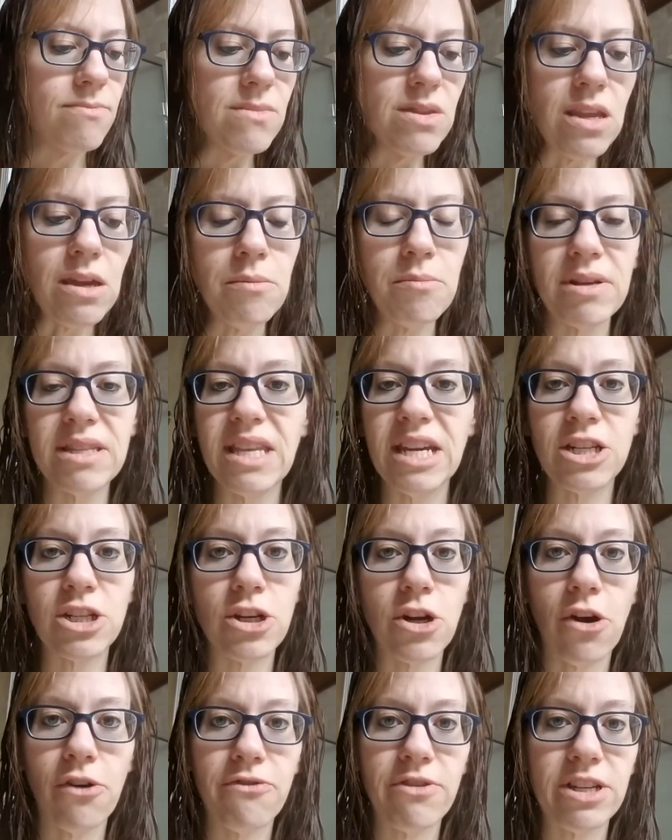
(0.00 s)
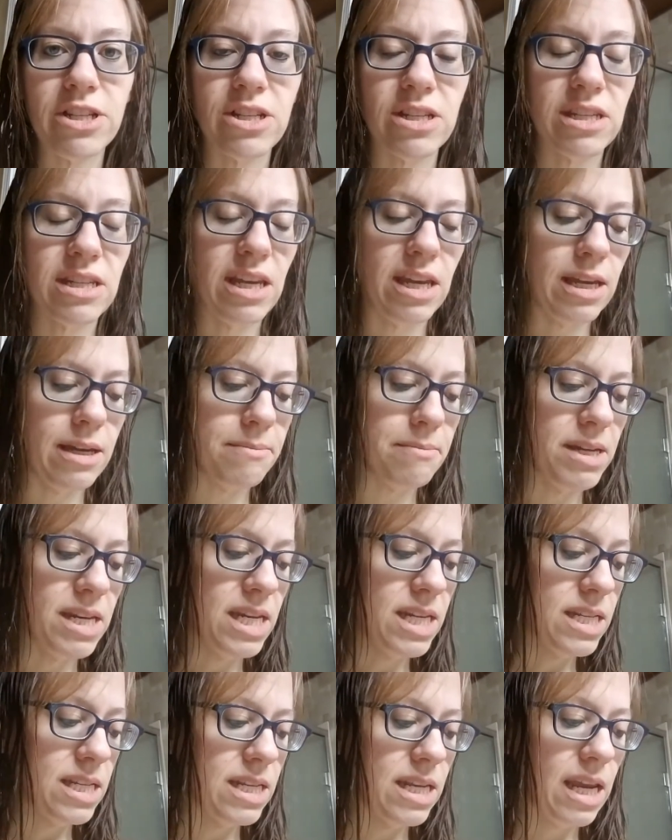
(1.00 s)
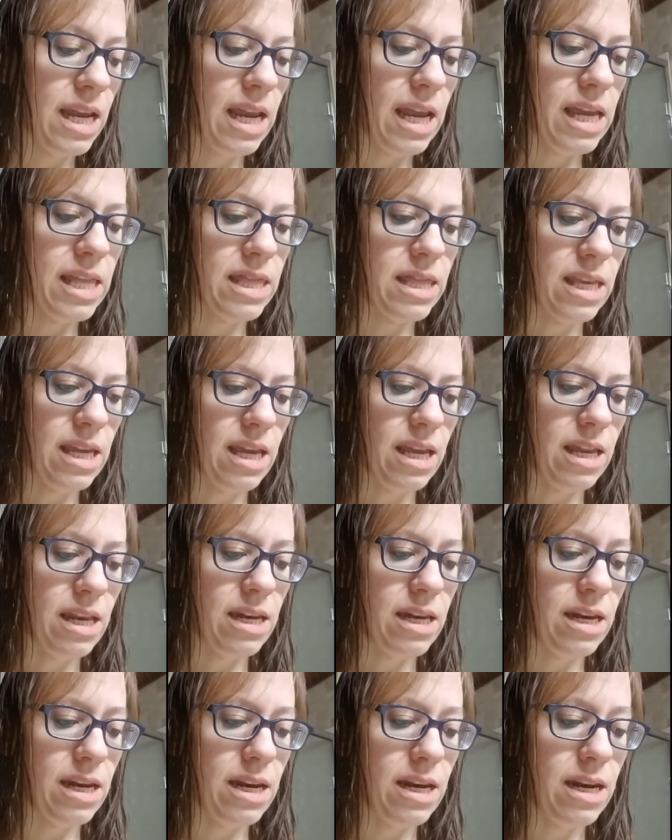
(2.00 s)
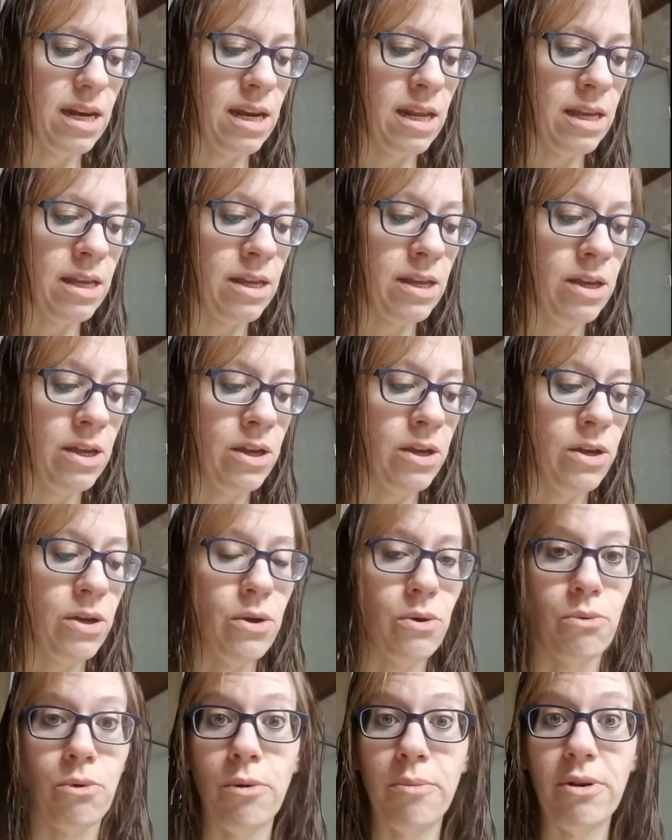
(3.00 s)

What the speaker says: But that should hopefully just take a minute and then we'll be